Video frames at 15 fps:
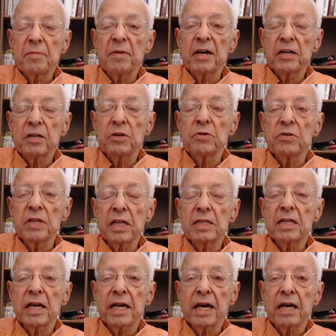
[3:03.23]
IQ that
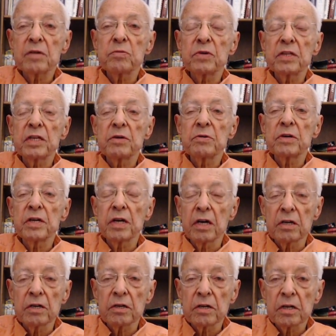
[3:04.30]
they had when they were
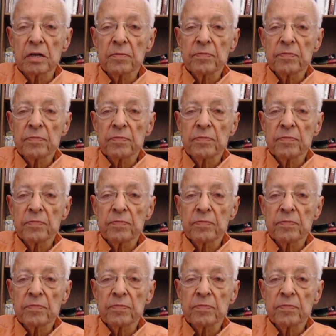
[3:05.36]
younger